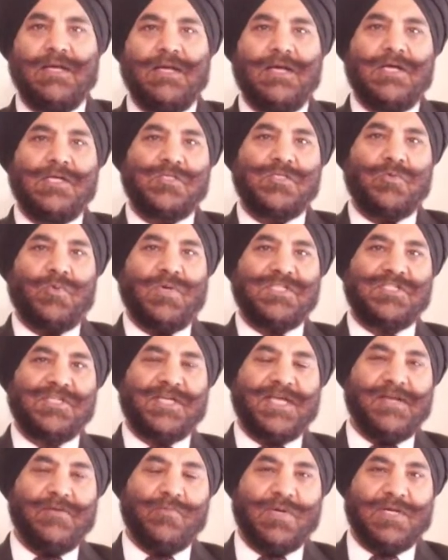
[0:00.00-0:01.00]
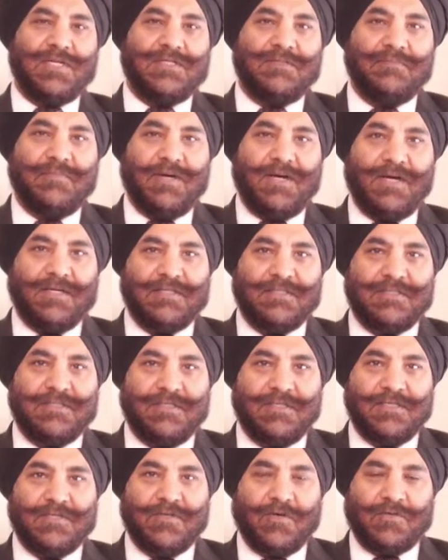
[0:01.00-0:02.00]
So once again, welcome back.
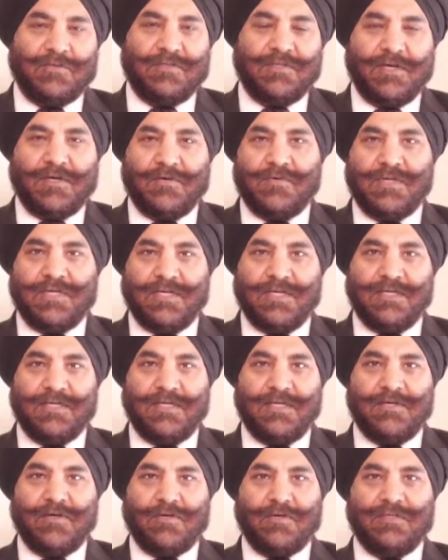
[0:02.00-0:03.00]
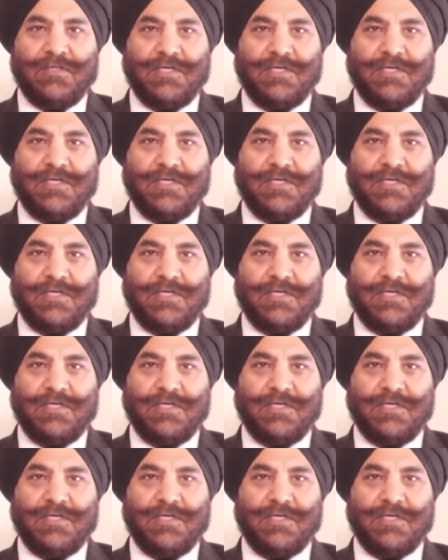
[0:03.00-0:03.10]
Dr. Arun Garg and Dr.